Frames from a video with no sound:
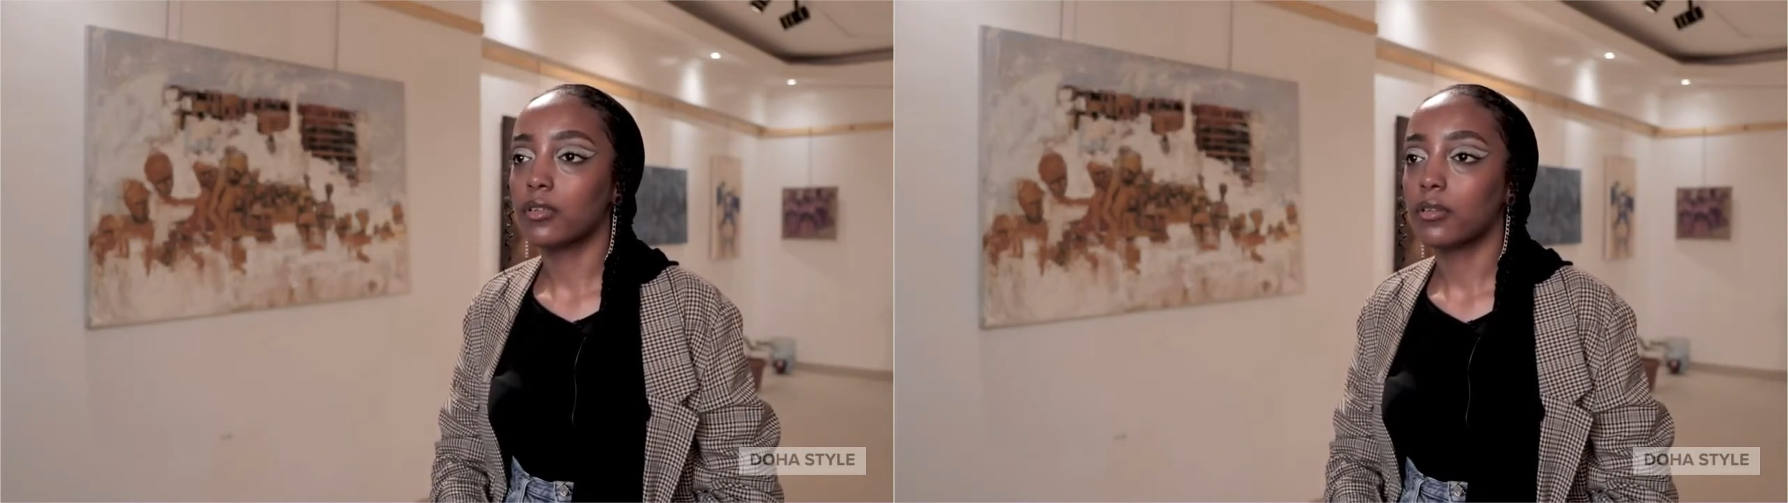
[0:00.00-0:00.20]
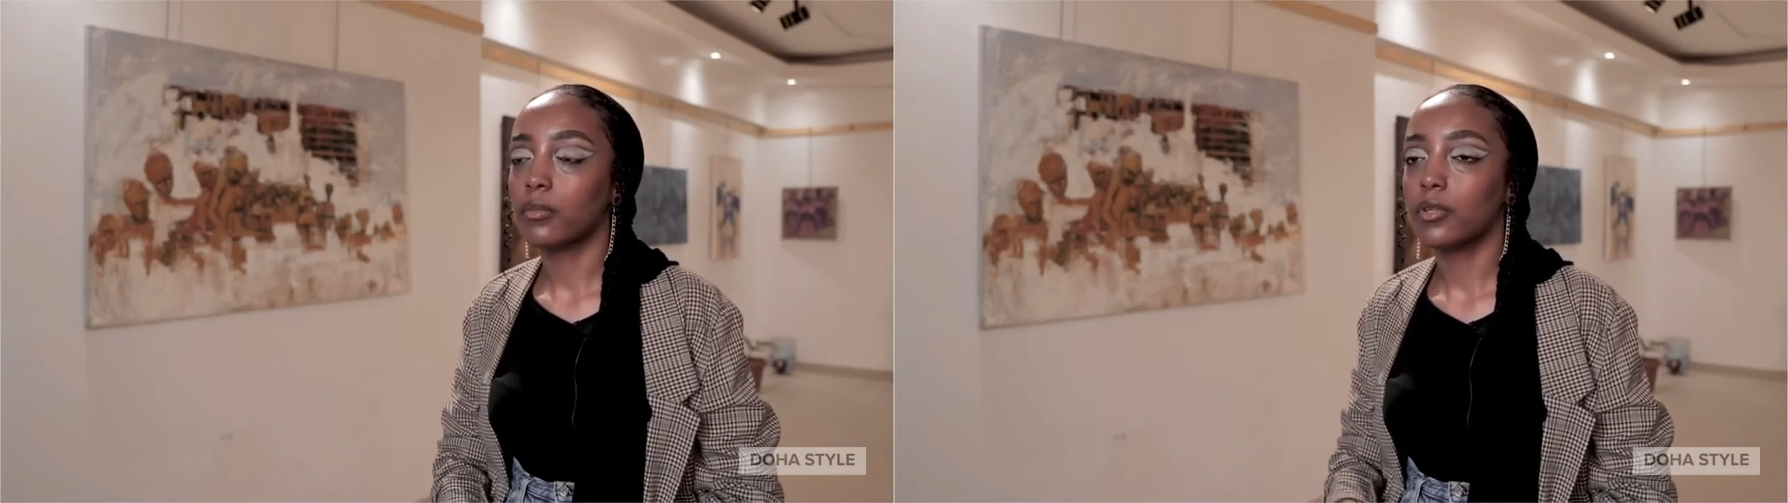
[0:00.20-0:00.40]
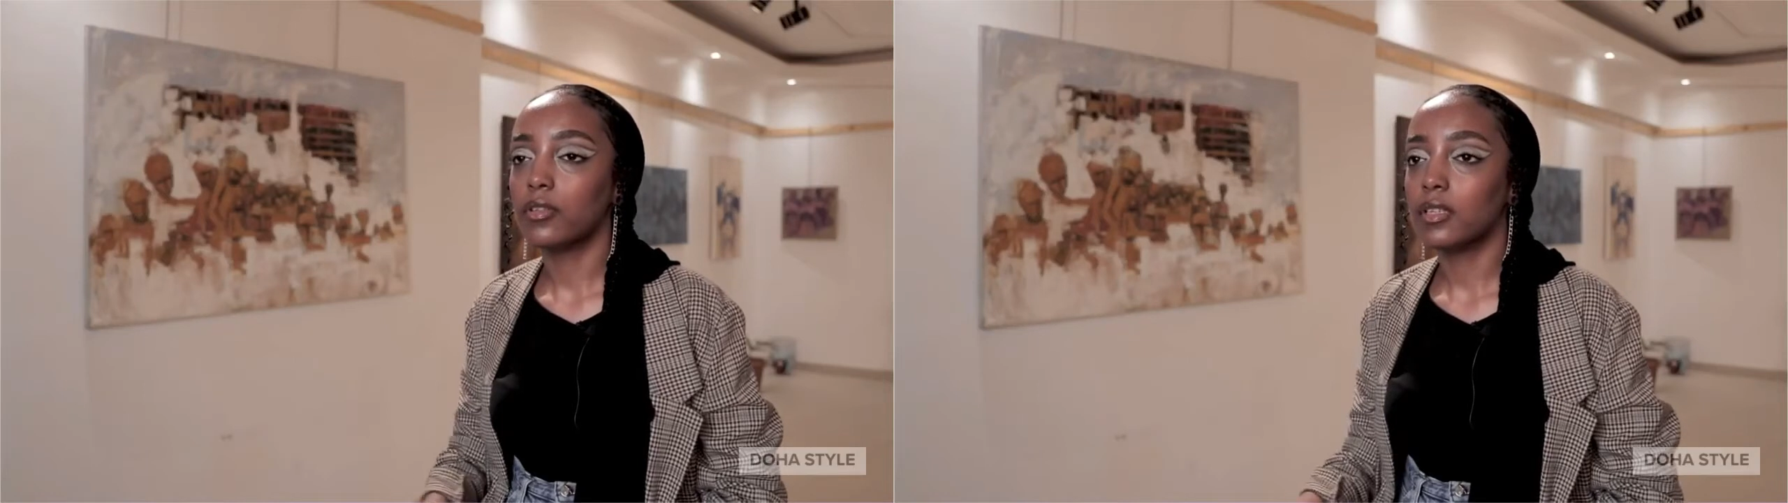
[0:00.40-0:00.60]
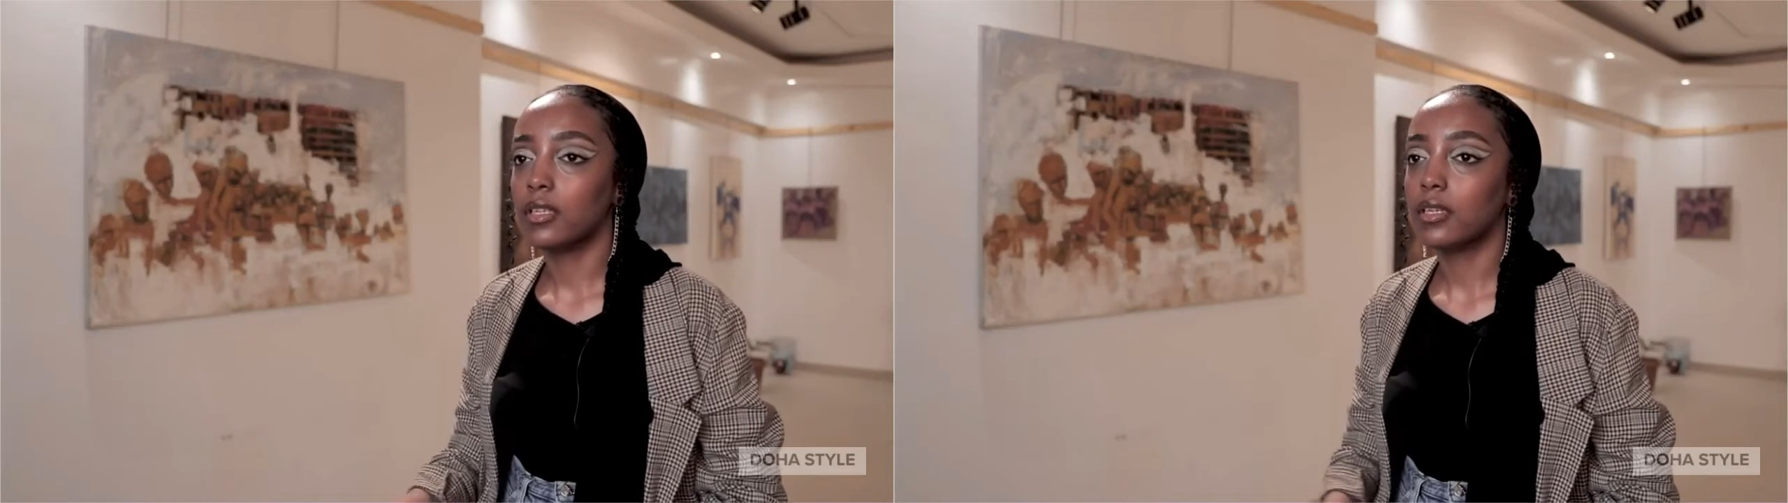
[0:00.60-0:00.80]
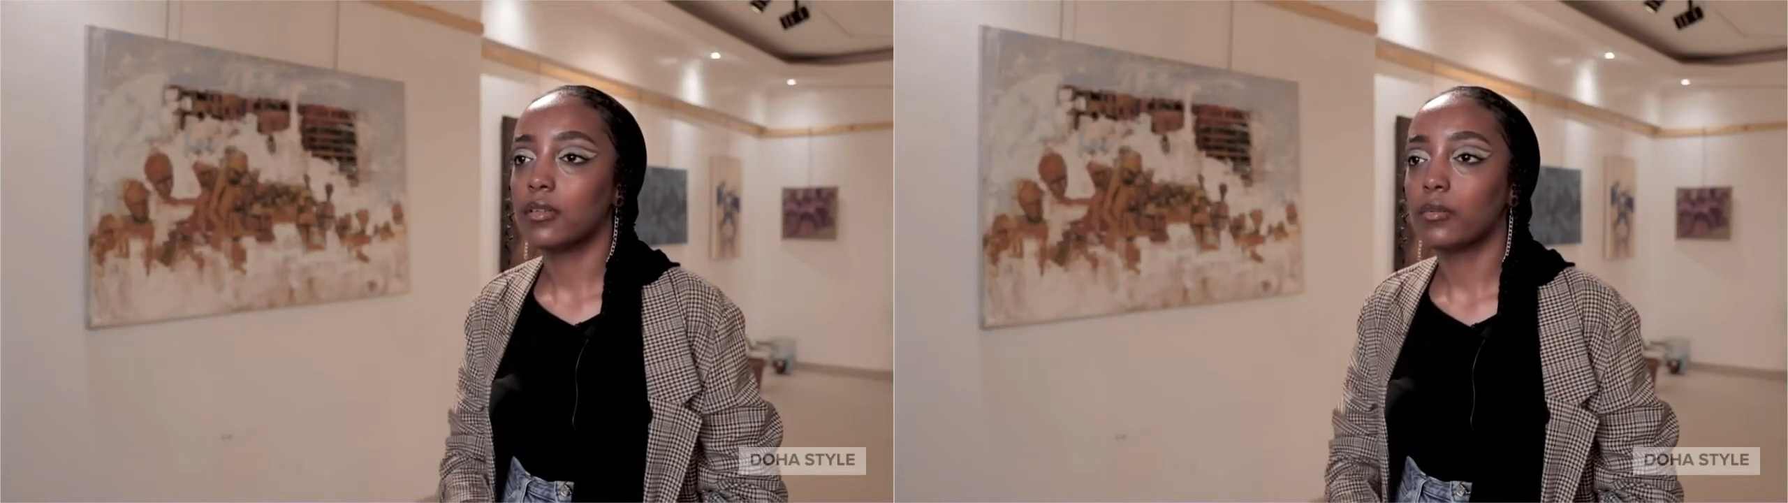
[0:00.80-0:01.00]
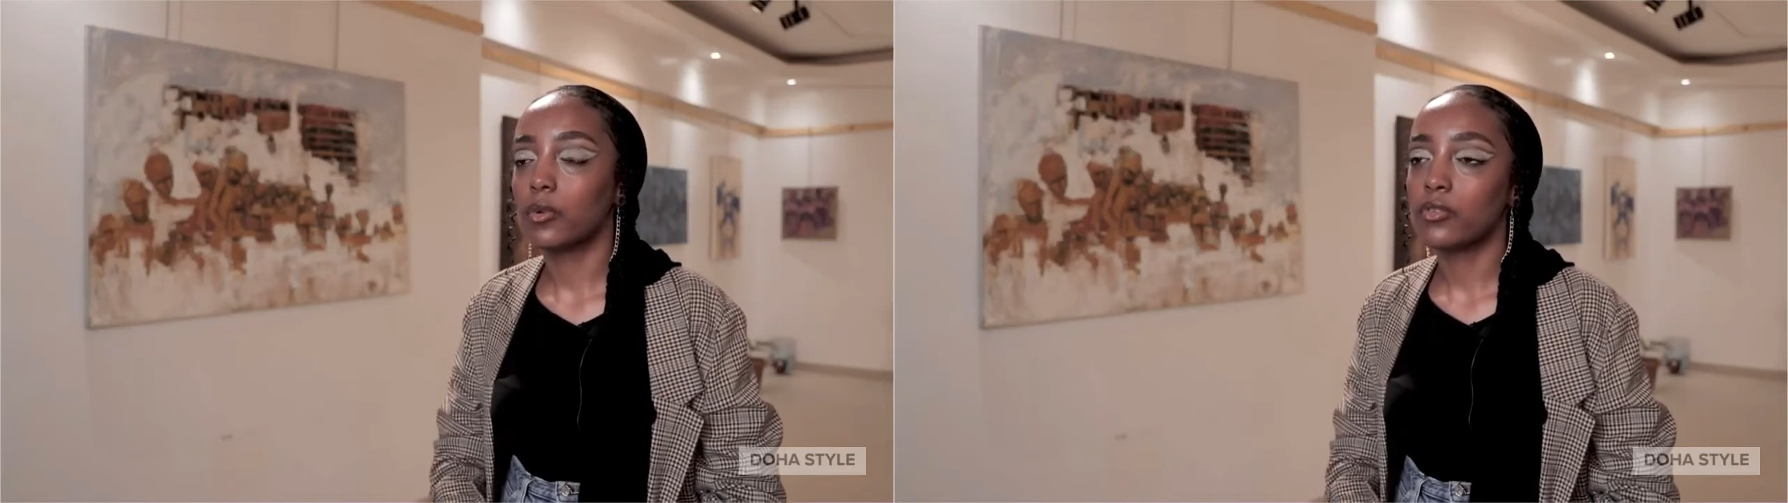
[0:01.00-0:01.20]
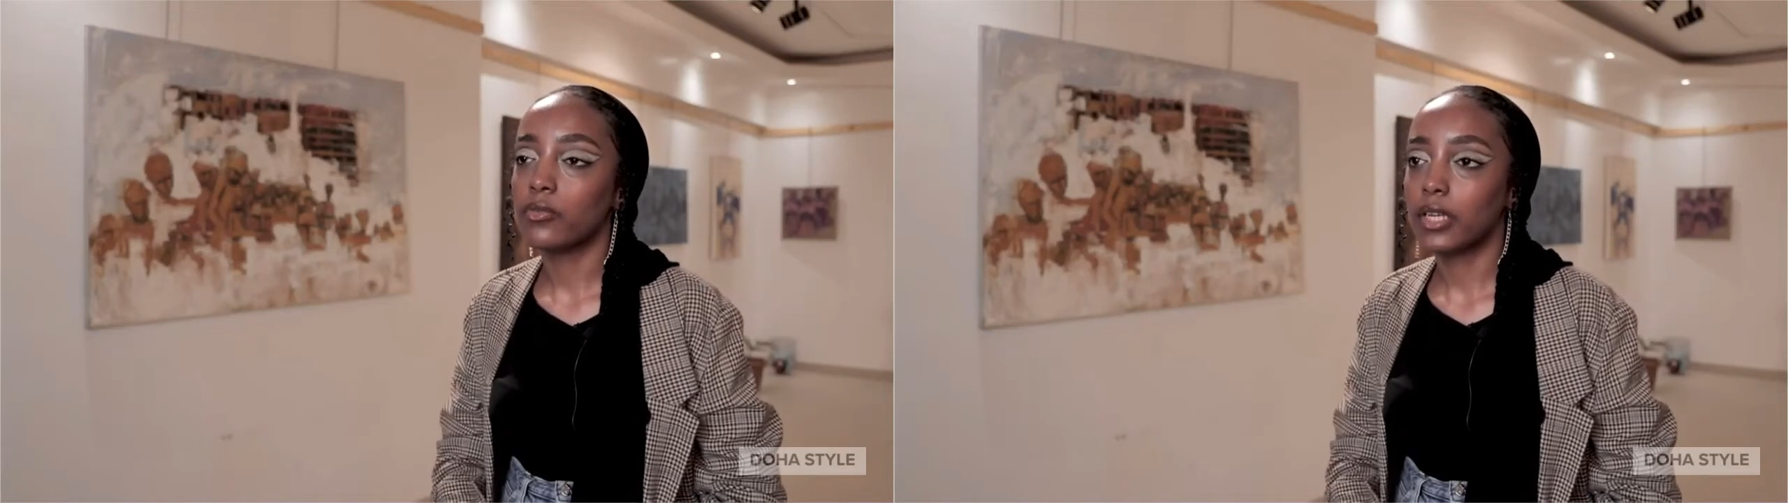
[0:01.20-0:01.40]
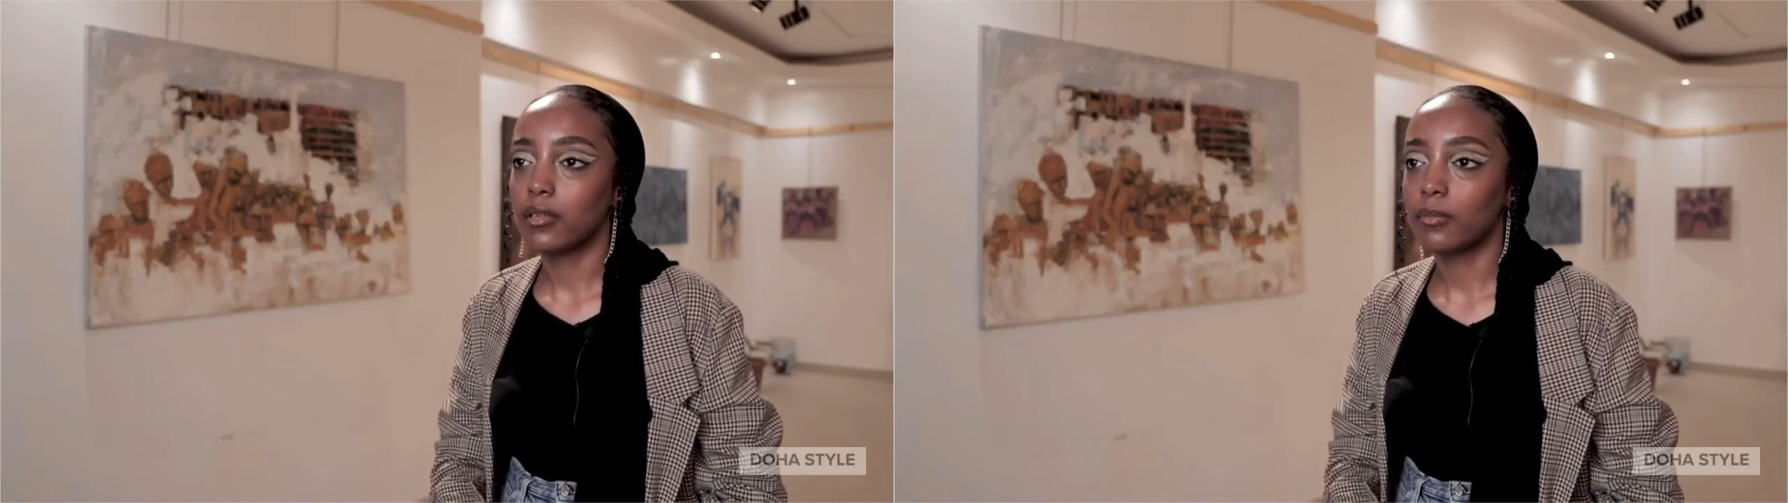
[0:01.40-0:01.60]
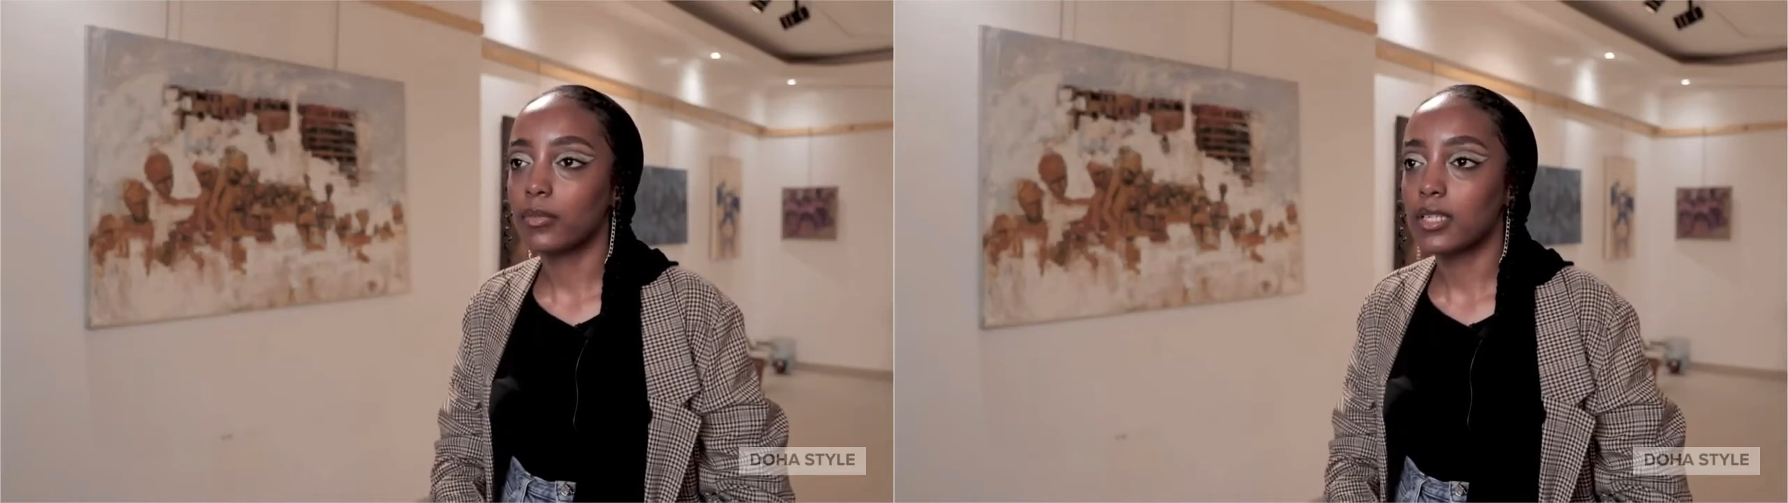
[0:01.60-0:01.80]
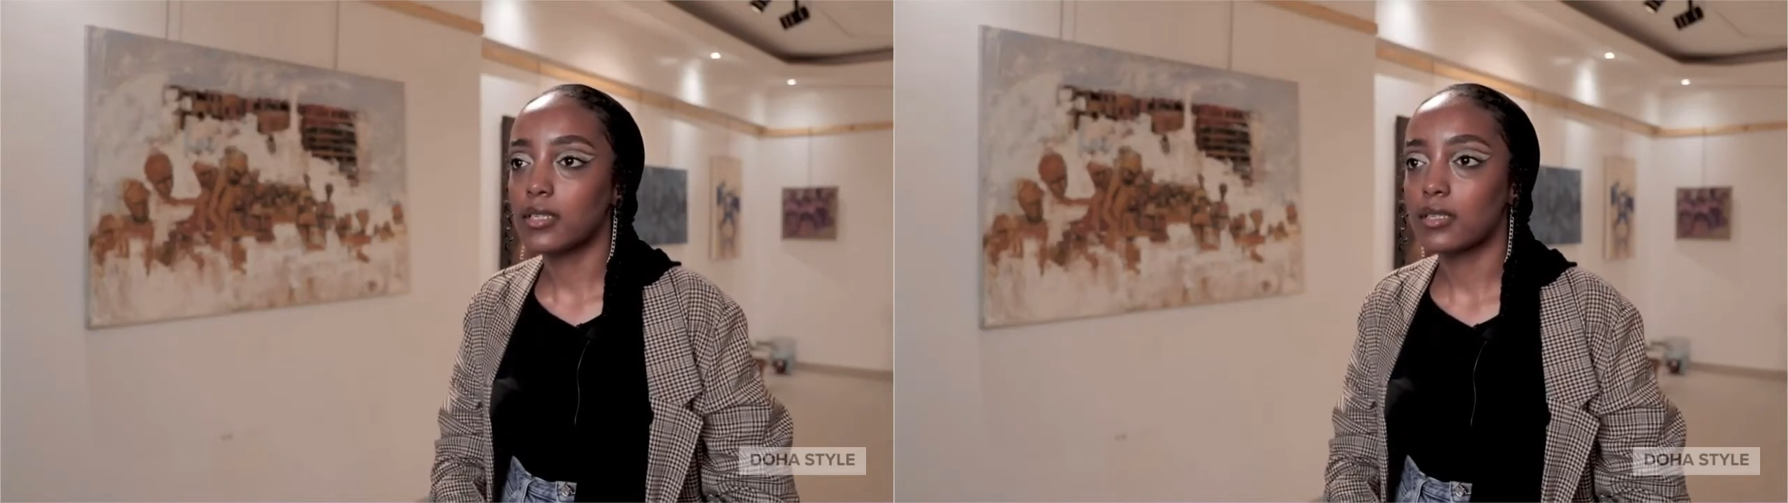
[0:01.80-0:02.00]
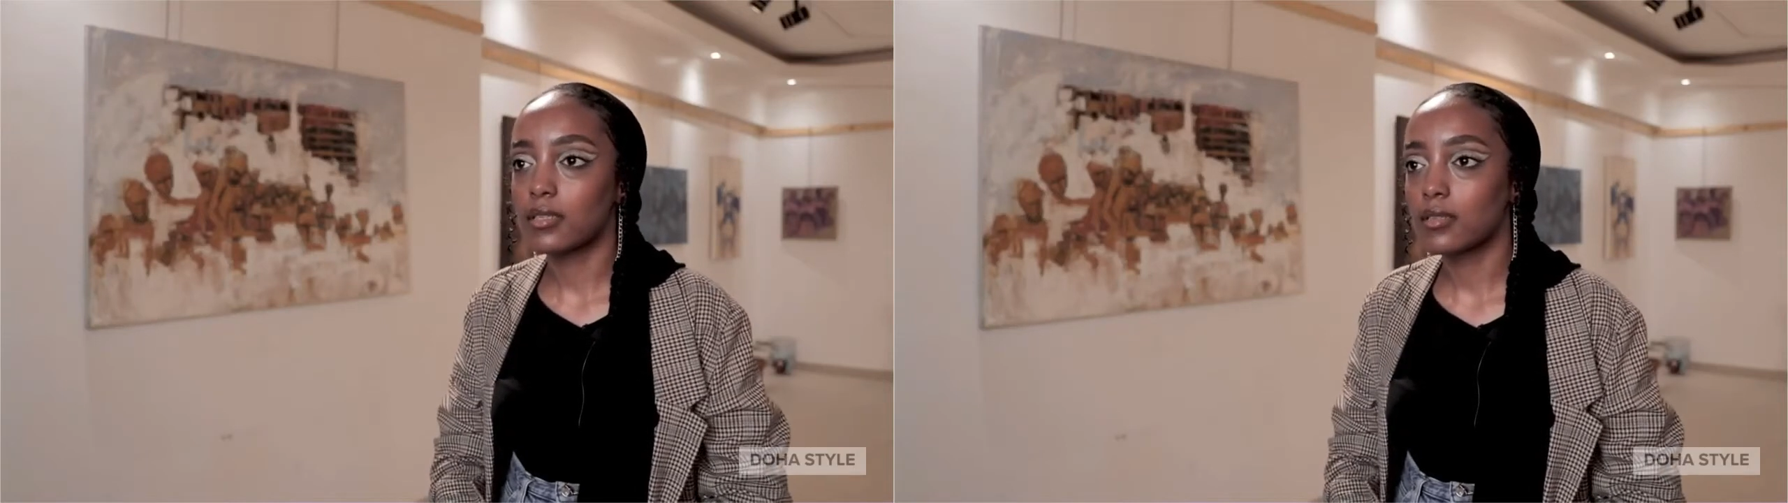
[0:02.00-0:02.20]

the beauty in the most random places.